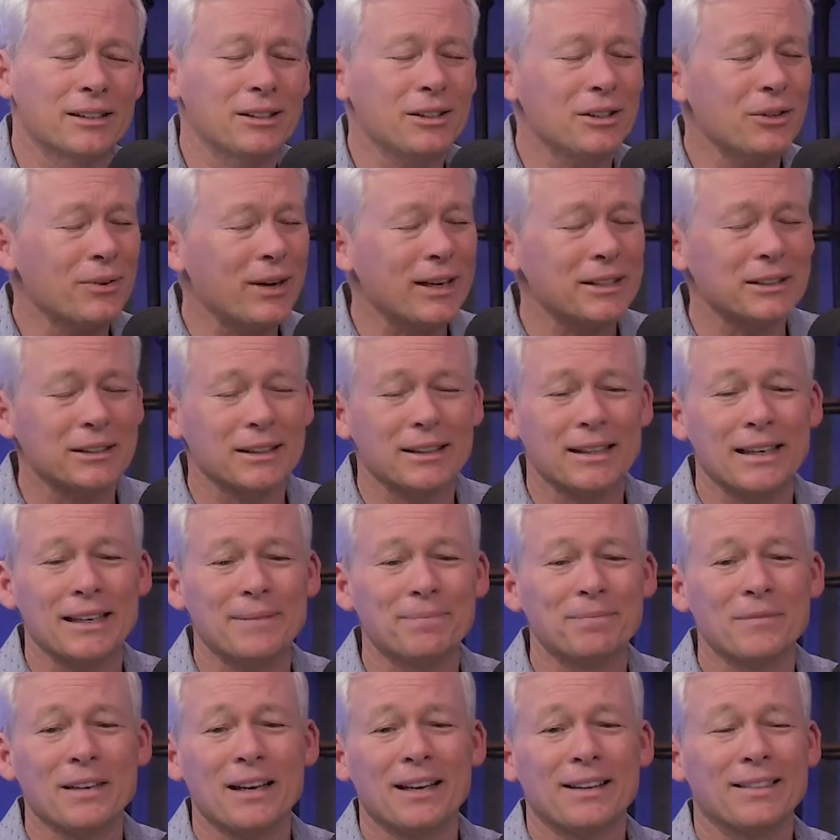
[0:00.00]
You know, actually they
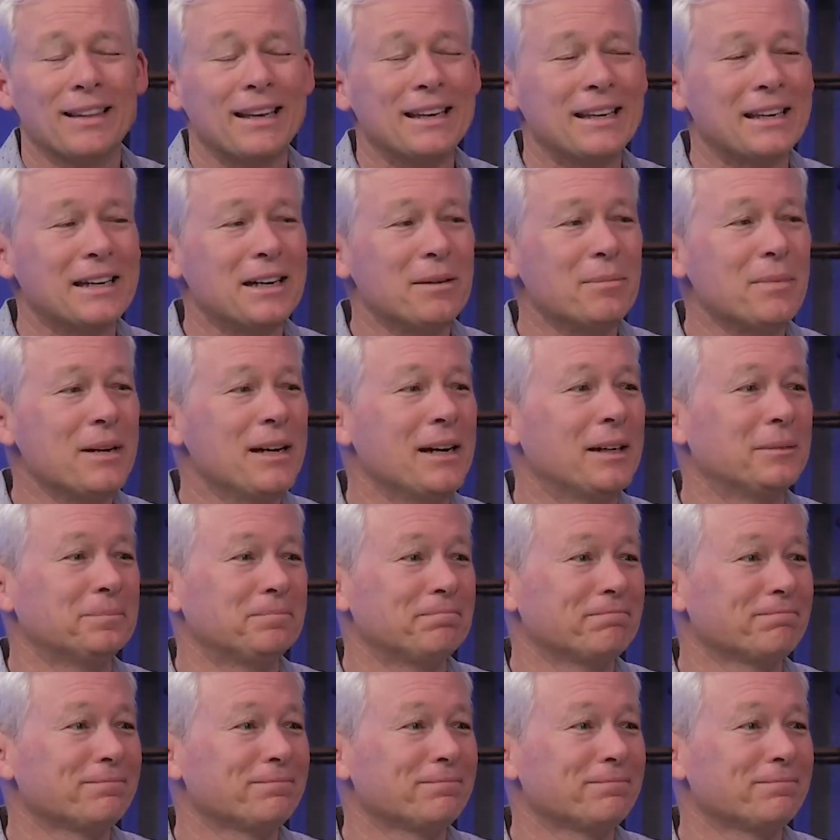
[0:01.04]
they mm. come up.